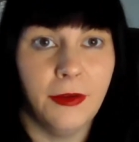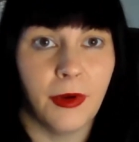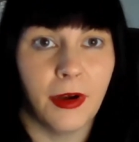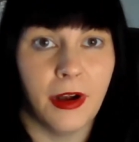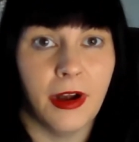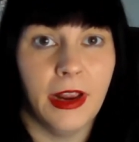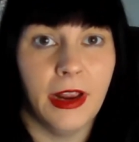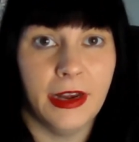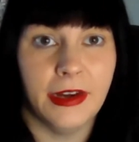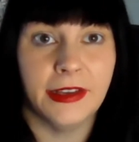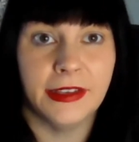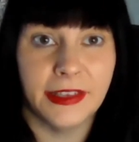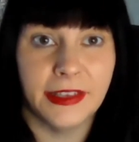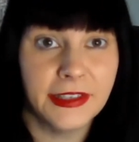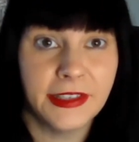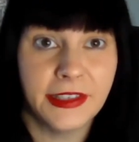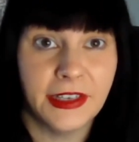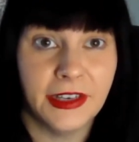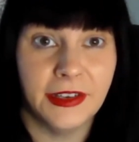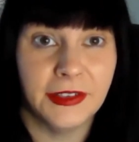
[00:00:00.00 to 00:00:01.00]
were in
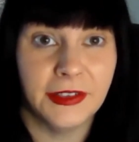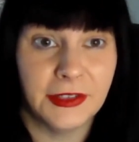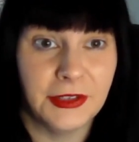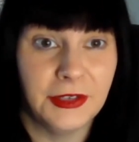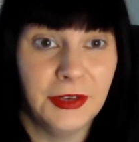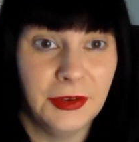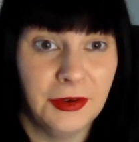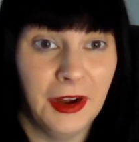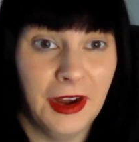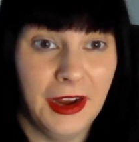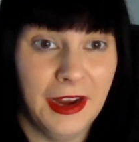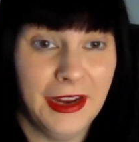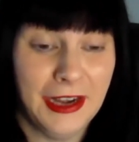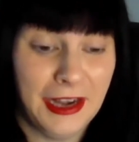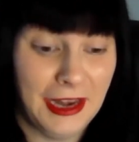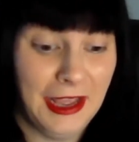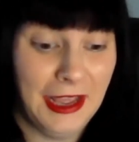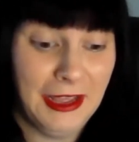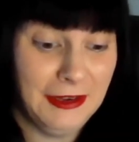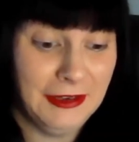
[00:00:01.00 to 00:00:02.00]
existence,
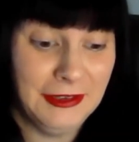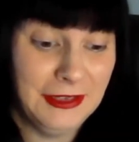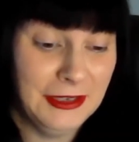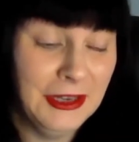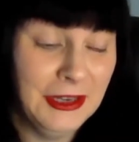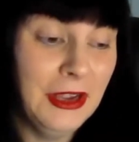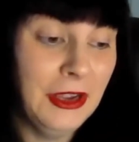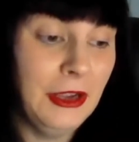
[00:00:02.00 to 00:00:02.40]
right? And,